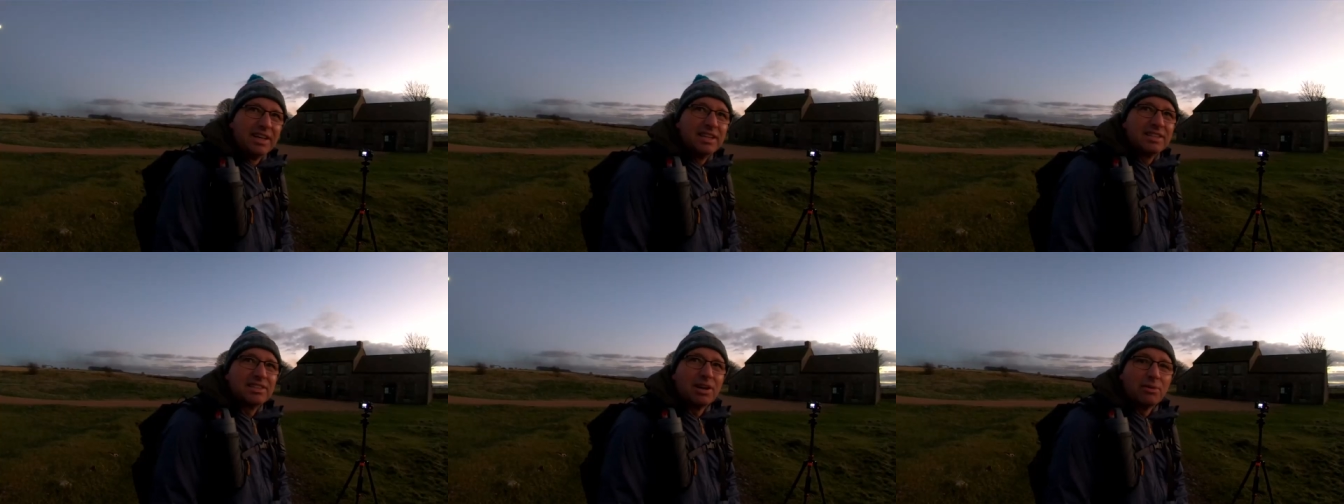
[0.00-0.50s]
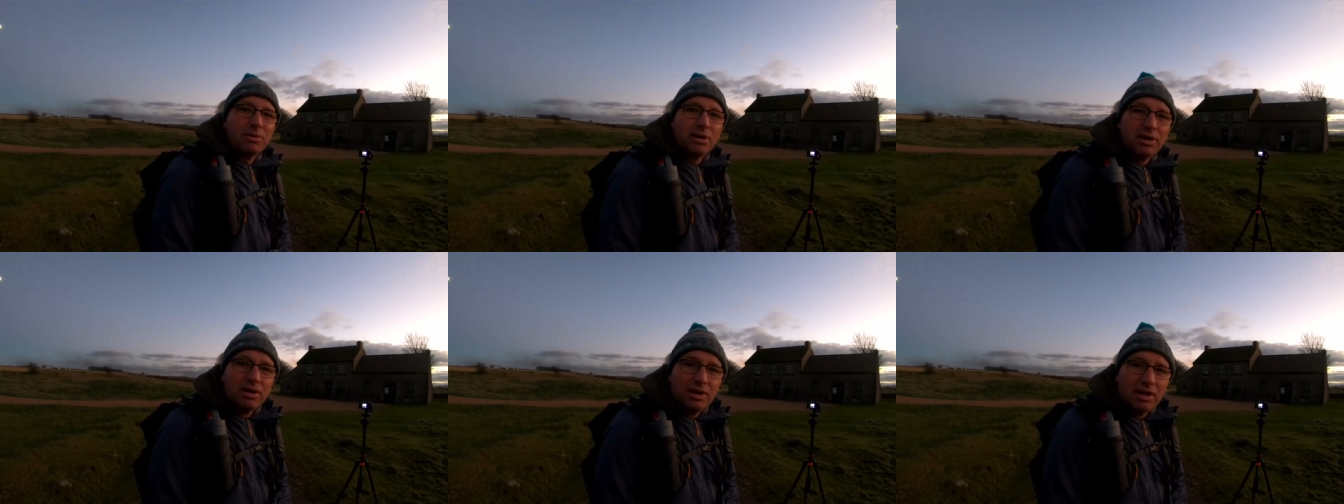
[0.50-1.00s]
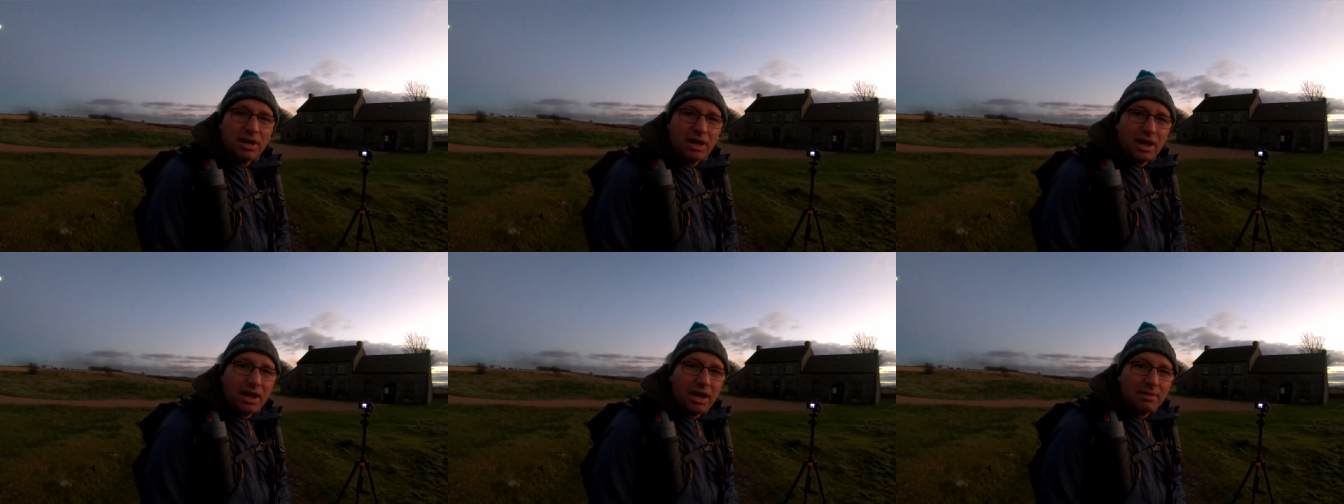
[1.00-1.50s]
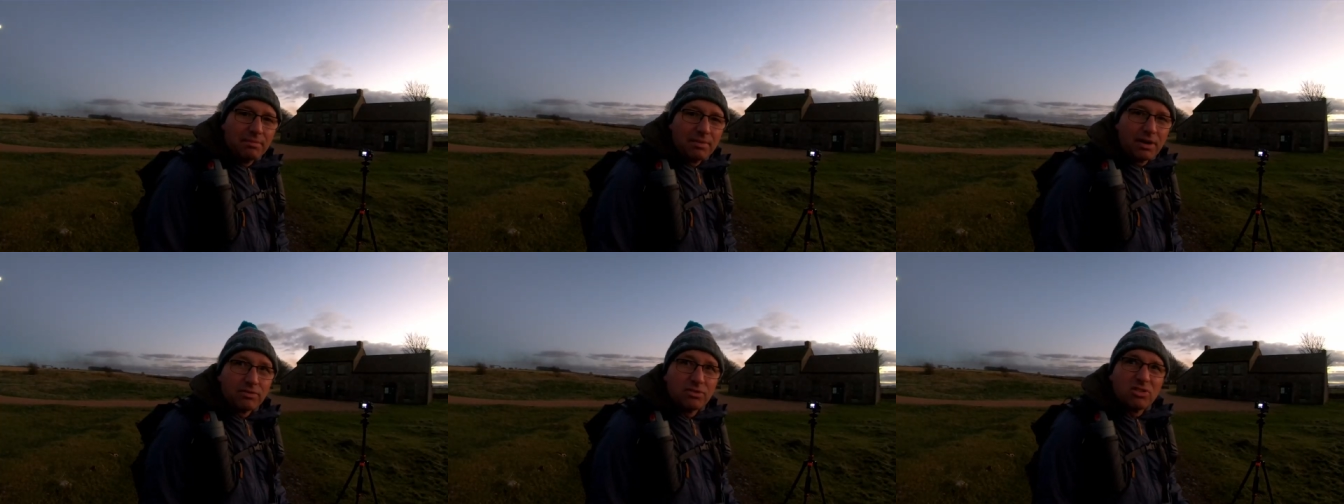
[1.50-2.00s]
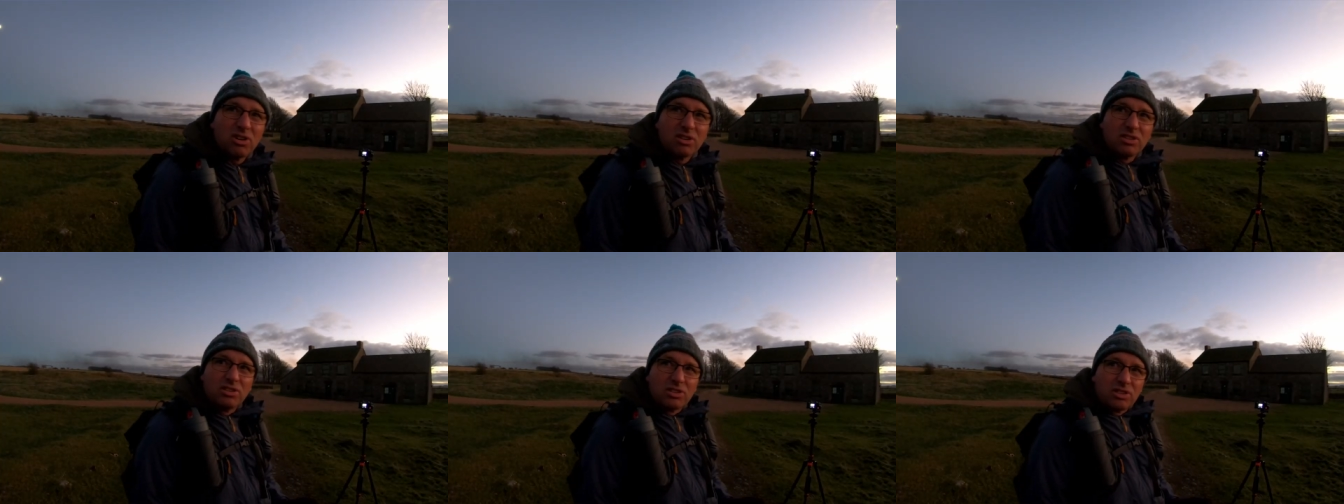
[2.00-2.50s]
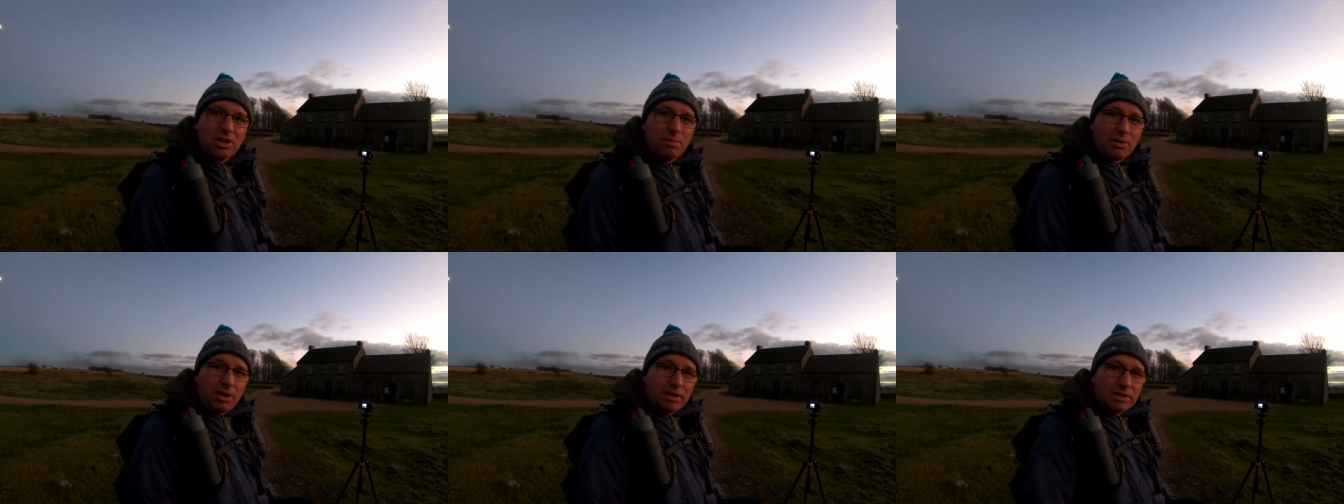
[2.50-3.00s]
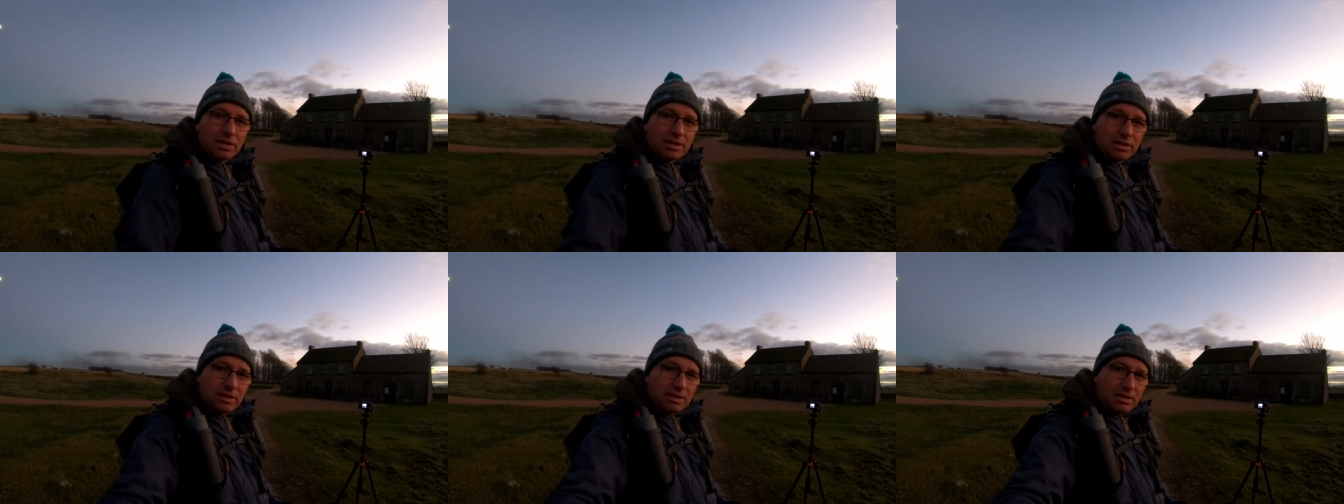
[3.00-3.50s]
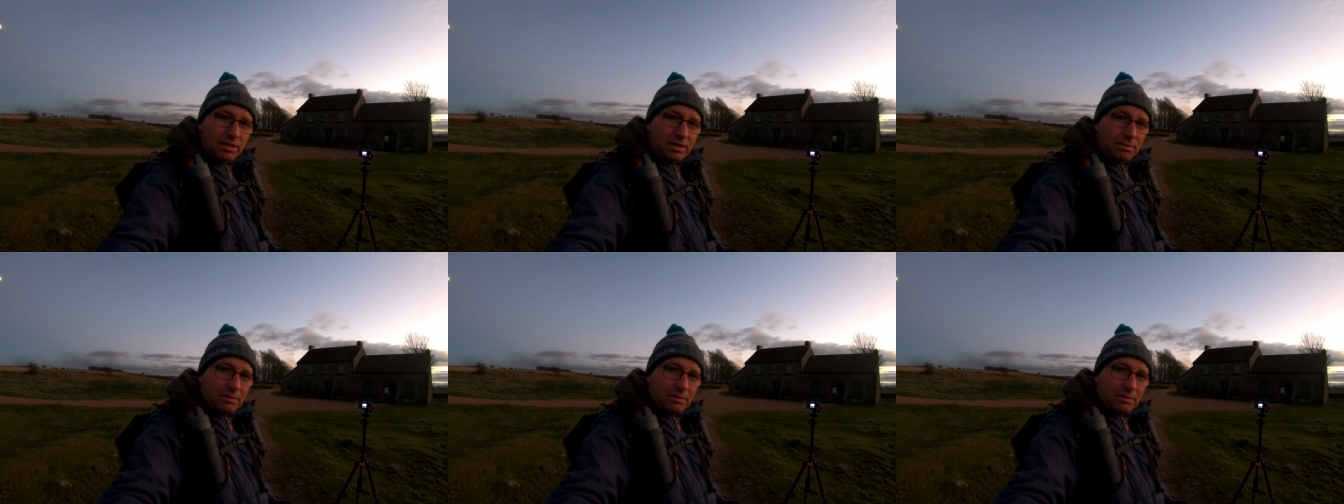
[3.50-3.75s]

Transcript: So I've tried to just separate the